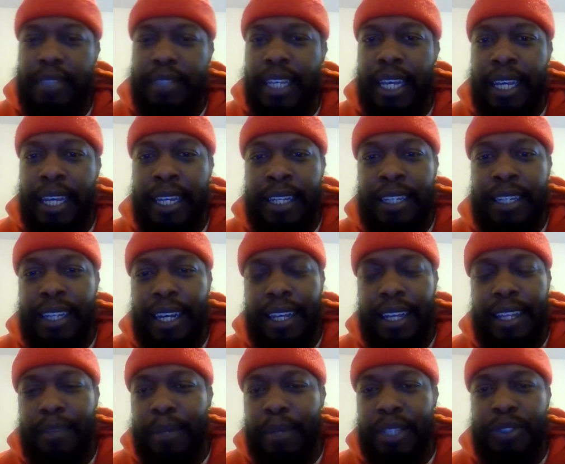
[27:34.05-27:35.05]
And
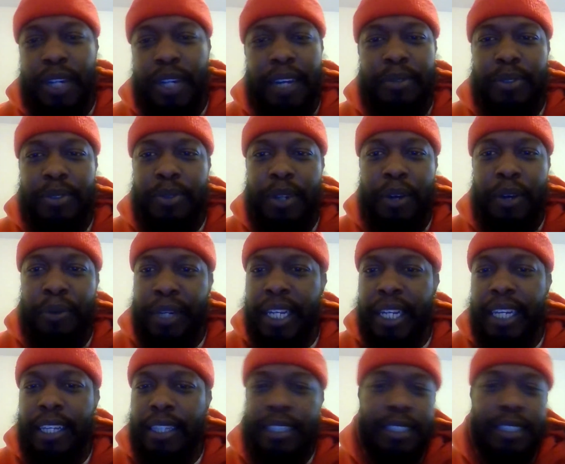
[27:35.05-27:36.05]
my drafts are
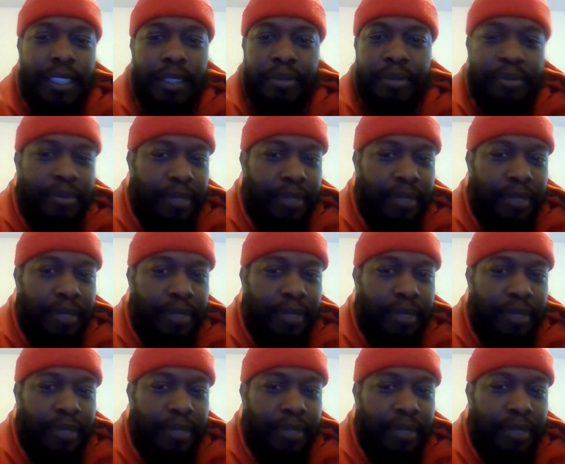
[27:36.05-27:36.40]
ridiculous.